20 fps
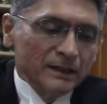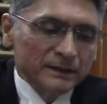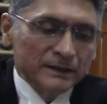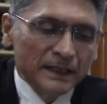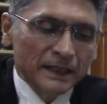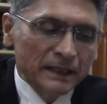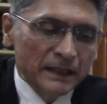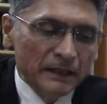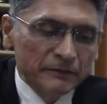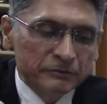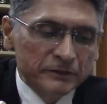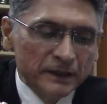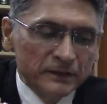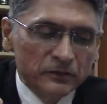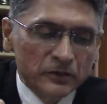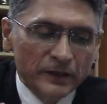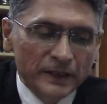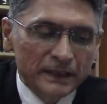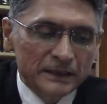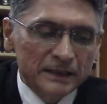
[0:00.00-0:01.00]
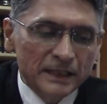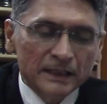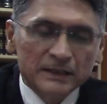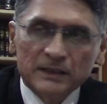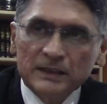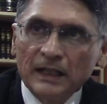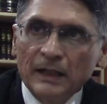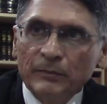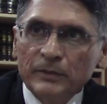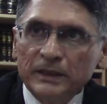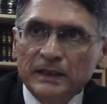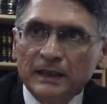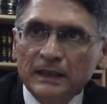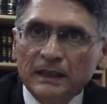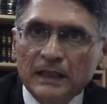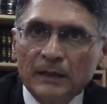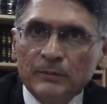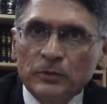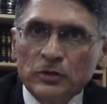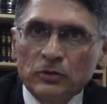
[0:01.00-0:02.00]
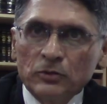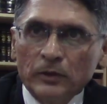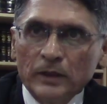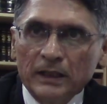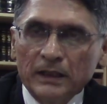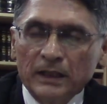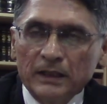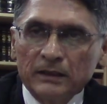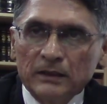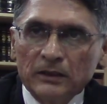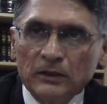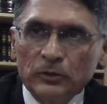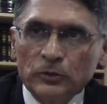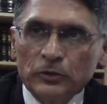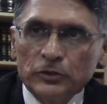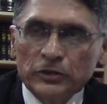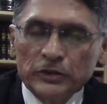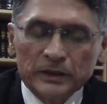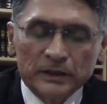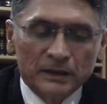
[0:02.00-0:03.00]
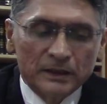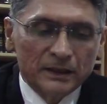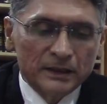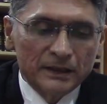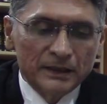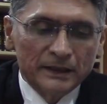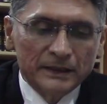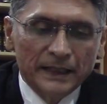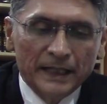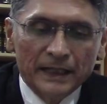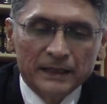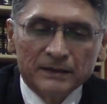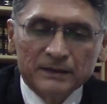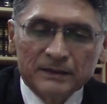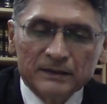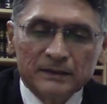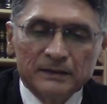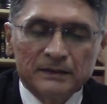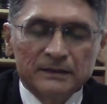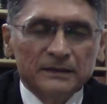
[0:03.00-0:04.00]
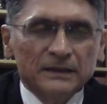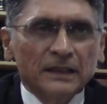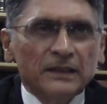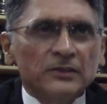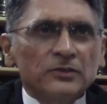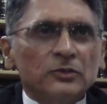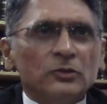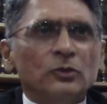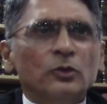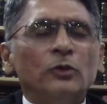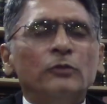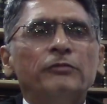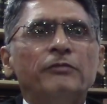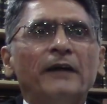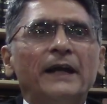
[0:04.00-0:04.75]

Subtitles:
Then if the three-judge committee comes to a conclusion that there is no